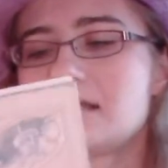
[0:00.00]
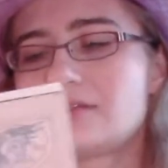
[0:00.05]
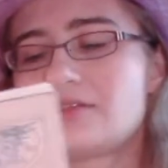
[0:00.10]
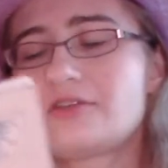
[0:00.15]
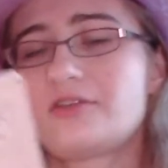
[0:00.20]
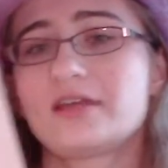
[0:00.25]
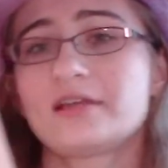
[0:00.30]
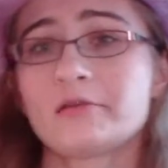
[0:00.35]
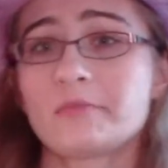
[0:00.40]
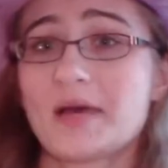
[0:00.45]

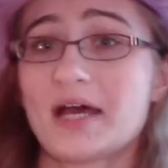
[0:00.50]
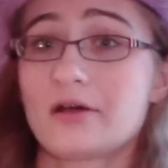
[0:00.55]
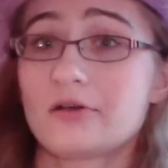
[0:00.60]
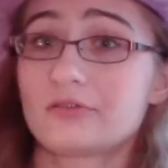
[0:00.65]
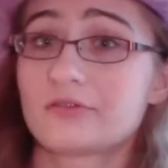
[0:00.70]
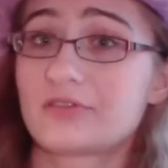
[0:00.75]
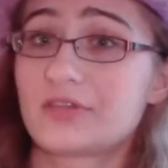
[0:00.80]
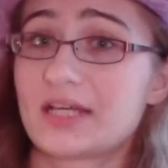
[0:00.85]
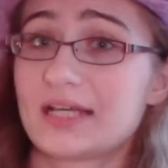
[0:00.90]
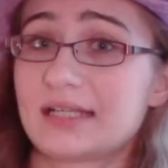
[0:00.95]
The thing
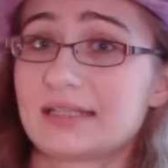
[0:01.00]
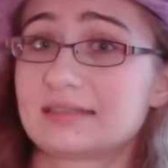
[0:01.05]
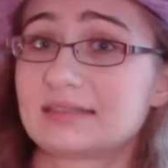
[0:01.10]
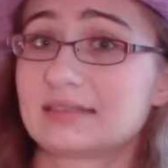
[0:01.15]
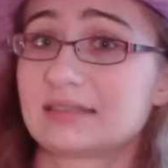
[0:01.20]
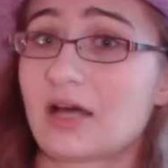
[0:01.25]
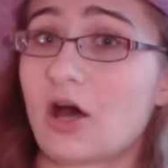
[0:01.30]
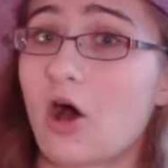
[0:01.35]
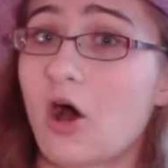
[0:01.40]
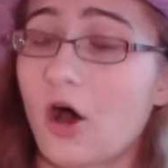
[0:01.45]
about
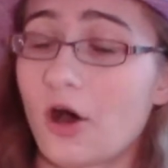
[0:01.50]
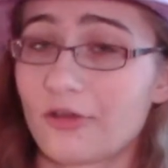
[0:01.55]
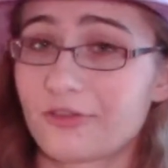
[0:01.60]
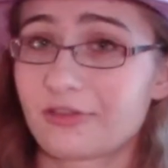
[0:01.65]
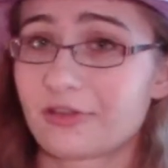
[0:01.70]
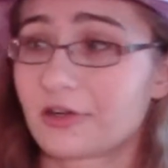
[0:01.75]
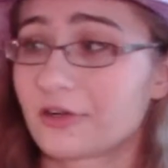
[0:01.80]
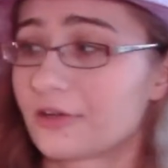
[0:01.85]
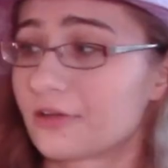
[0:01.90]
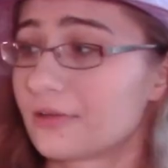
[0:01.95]
this
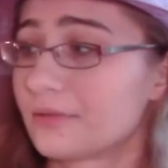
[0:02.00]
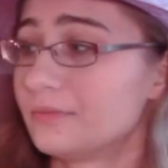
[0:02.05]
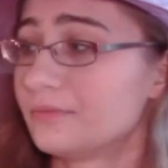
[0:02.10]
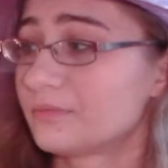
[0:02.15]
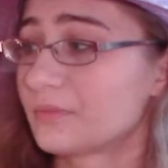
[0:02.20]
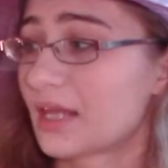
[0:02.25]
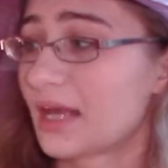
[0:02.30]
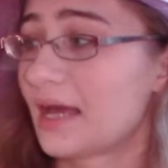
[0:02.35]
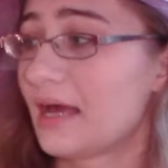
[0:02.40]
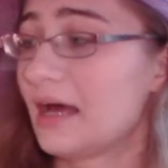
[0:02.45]
author
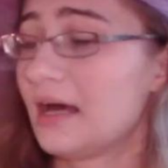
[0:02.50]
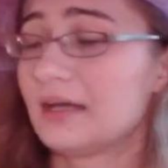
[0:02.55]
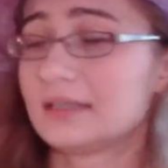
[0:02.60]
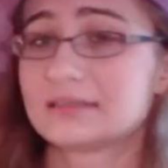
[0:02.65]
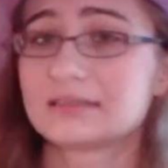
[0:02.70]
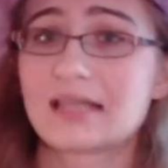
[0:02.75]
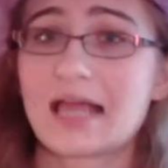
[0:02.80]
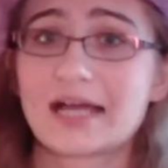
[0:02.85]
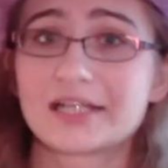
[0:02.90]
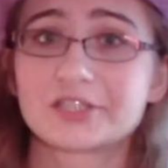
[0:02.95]

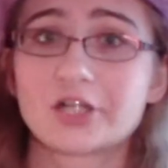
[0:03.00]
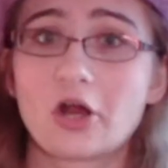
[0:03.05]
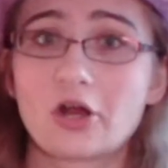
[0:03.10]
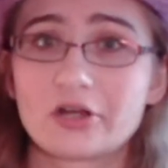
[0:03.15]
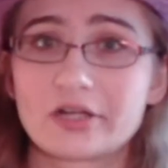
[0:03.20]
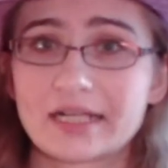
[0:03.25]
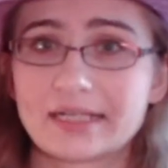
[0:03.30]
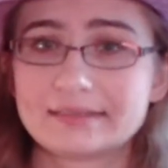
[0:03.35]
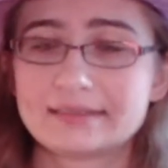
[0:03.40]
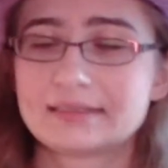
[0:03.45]
slash
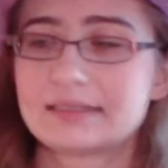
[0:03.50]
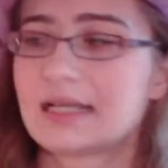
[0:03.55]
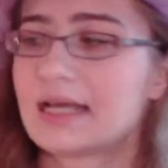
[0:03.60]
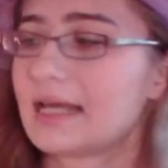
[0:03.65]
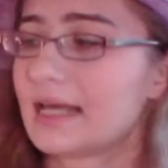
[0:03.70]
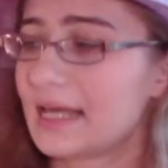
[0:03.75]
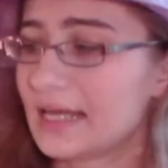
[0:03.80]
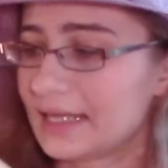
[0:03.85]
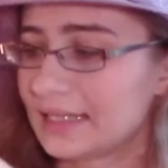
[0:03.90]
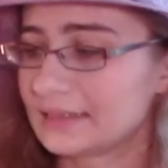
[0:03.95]
artist
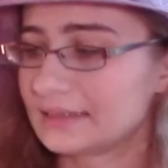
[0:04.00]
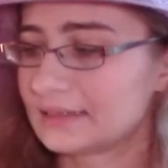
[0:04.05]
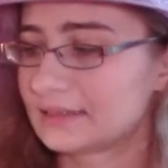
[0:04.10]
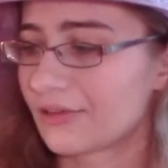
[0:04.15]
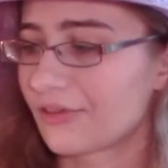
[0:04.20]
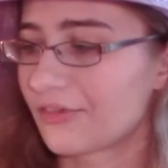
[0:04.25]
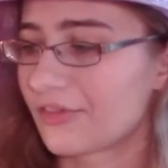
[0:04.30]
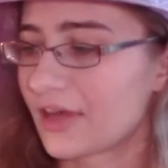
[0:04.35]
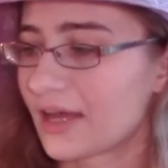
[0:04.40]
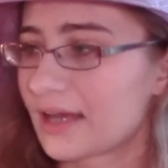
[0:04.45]
is
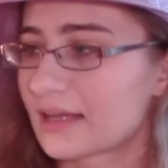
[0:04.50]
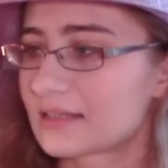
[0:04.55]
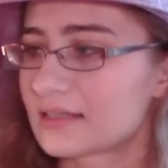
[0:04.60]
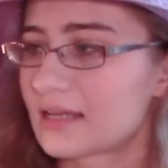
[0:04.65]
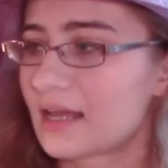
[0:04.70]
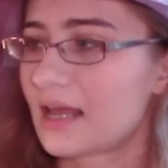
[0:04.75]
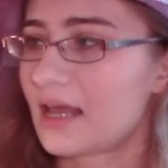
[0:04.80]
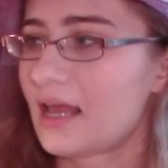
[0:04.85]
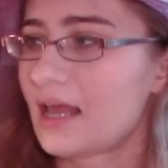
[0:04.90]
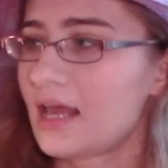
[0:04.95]

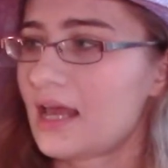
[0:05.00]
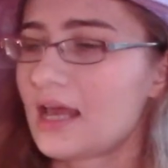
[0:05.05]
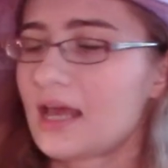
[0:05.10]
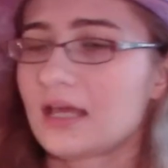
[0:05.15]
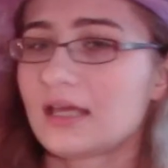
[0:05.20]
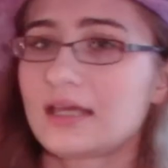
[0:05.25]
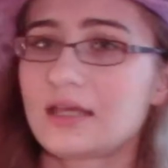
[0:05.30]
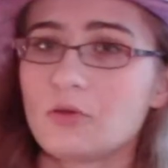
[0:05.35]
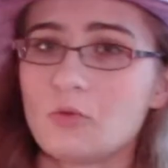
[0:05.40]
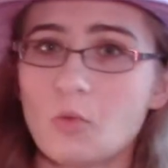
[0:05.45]
that
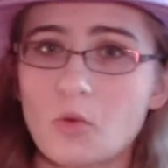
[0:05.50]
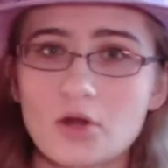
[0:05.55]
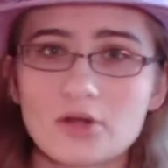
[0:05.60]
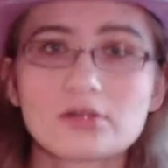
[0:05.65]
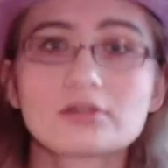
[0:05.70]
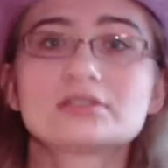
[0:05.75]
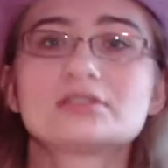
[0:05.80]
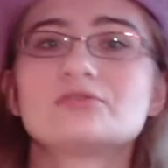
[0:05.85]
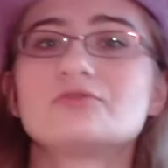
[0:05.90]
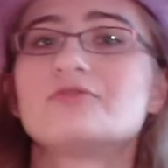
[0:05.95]
he
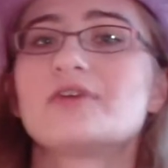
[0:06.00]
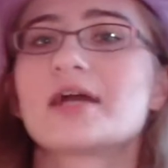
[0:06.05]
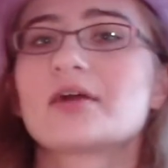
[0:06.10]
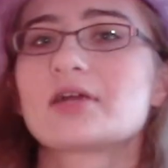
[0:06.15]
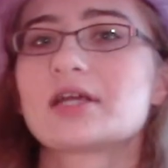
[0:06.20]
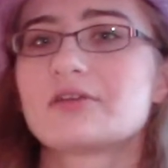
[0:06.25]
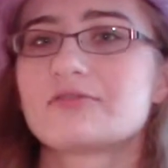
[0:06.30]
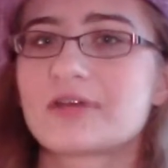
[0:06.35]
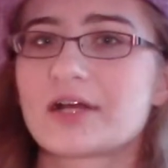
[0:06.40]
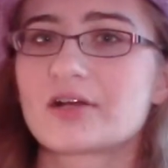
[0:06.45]
works
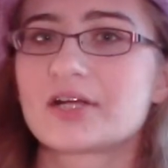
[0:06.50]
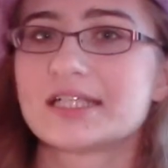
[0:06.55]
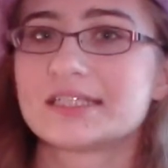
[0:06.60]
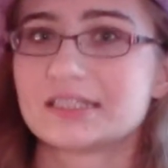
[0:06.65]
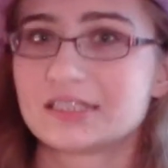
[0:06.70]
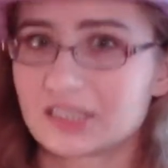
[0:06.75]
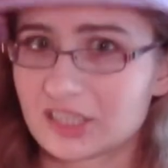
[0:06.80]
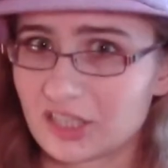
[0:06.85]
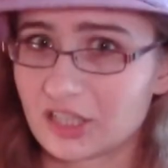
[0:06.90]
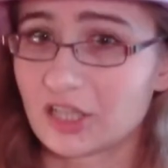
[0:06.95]
very, very
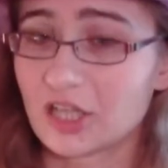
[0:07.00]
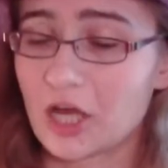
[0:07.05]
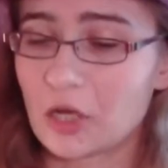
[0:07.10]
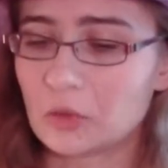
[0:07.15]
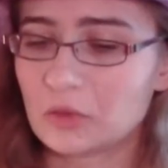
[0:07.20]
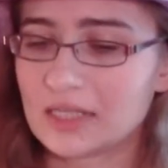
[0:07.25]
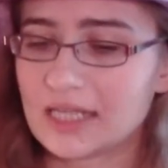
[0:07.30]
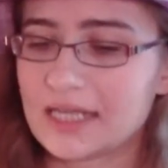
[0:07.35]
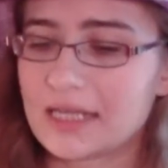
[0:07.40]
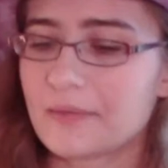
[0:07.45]

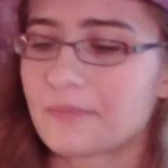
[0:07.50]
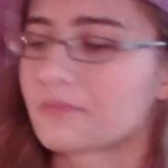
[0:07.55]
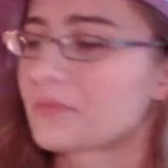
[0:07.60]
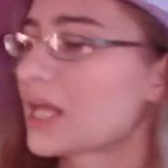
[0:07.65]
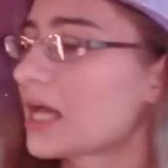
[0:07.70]
slowly